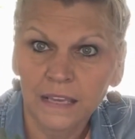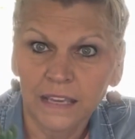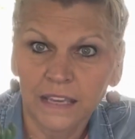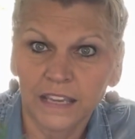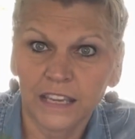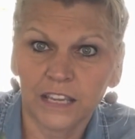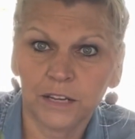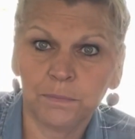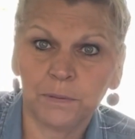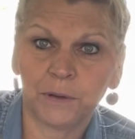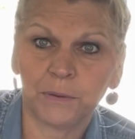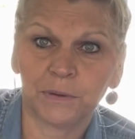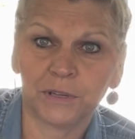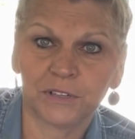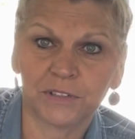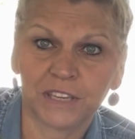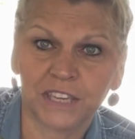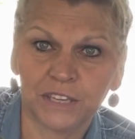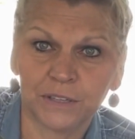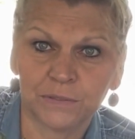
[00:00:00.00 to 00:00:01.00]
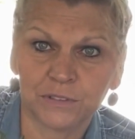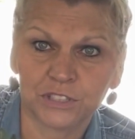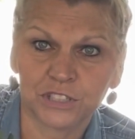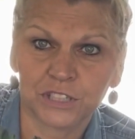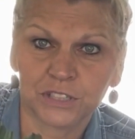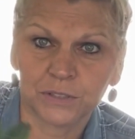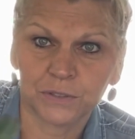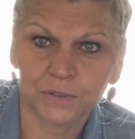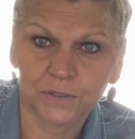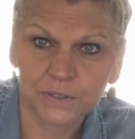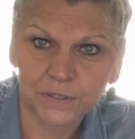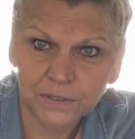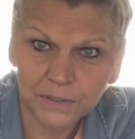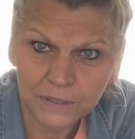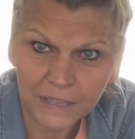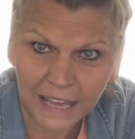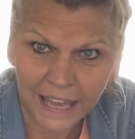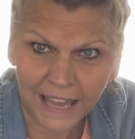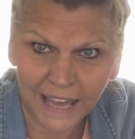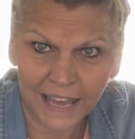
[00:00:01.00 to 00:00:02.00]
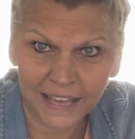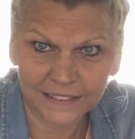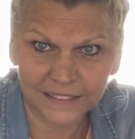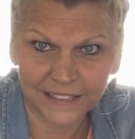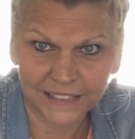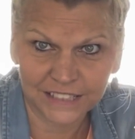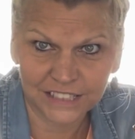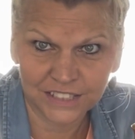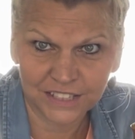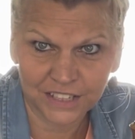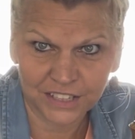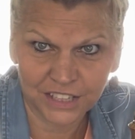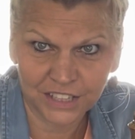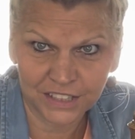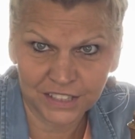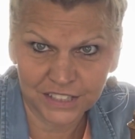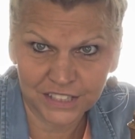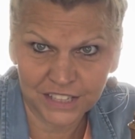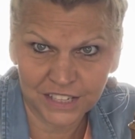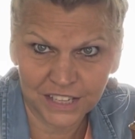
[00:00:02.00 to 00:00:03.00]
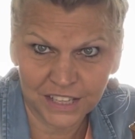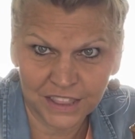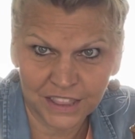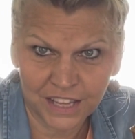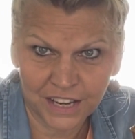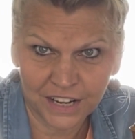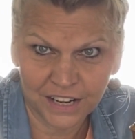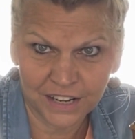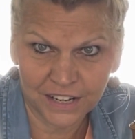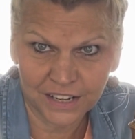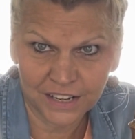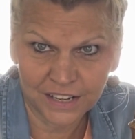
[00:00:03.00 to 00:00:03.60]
It'd be real cute to add like a succulent in there.